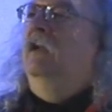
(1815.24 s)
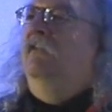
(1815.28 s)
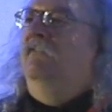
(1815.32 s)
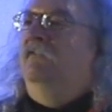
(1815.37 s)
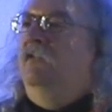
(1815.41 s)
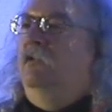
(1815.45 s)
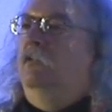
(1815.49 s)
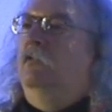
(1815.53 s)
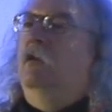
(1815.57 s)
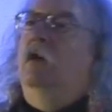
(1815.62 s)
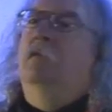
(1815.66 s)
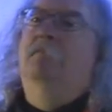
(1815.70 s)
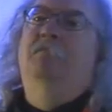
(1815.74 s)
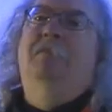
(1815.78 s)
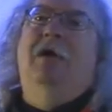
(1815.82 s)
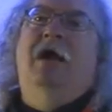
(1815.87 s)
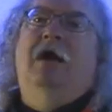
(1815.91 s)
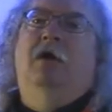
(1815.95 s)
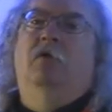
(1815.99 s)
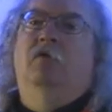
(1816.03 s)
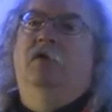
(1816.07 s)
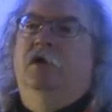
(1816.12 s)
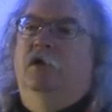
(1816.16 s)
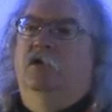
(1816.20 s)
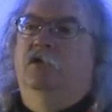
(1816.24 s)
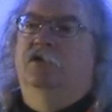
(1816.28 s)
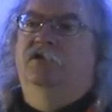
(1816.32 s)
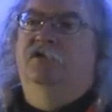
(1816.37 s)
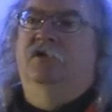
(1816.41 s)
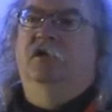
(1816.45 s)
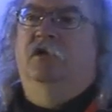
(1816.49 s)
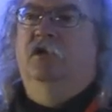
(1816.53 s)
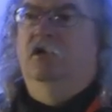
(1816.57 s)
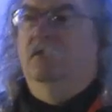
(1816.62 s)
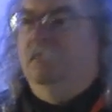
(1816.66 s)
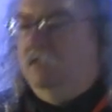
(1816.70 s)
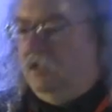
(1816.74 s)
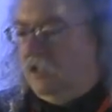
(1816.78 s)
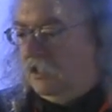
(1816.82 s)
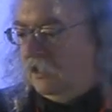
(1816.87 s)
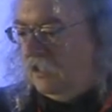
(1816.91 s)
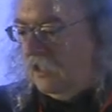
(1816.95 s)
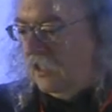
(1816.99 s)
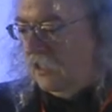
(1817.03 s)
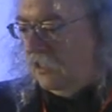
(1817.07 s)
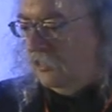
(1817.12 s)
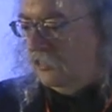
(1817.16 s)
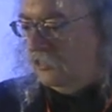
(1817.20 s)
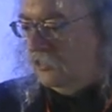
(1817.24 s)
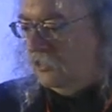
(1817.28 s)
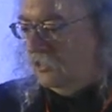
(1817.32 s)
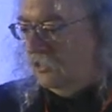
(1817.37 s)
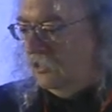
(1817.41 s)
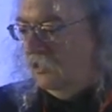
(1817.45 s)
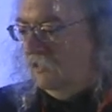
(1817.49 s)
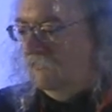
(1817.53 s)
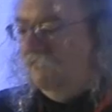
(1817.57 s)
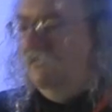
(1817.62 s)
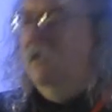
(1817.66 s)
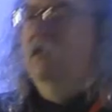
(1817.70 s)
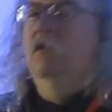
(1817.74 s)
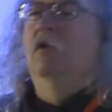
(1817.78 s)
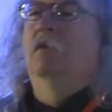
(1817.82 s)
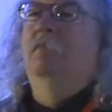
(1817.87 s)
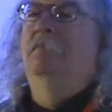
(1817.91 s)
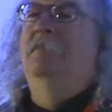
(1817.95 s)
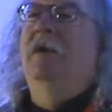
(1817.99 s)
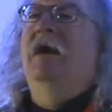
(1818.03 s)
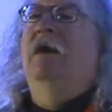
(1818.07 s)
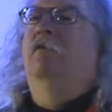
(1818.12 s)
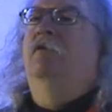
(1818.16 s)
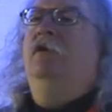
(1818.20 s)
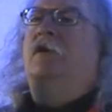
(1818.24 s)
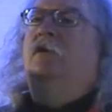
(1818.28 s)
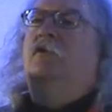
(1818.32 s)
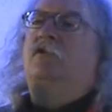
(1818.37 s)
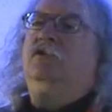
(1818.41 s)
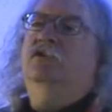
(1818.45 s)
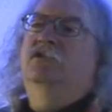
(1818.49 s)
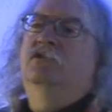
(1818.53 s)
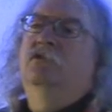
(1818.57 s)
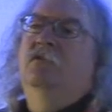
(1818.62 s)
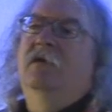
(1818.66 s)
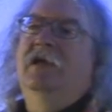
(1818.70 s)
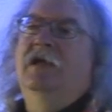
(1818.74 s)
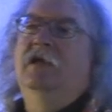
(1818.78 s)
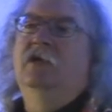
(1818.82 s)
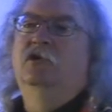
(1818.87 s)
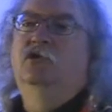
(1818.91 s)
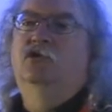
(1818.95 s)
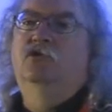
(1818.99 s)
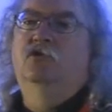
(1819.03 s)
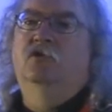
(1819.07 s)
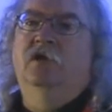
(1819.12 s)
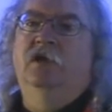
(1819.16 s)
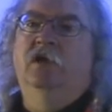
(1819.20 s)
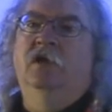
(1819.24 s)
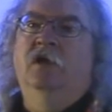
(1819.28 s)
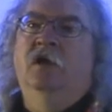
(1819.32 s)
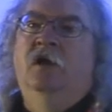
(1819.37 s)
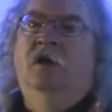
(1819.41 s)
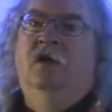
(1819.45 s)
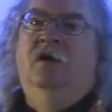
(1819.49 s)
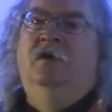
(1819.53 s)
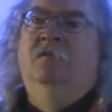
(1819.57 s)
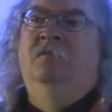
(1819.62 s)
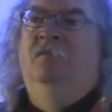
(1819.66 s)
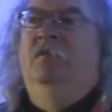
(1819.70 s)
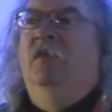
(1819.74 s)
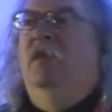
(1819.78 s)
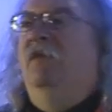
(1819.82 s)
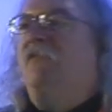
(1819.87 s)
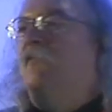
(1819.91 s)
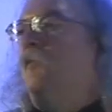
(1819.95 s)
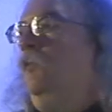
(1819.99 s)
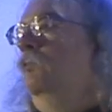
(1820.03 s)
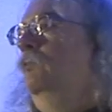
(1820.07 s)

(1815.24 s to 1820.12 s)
if there are barriers to communication, if there are barriers to entry, if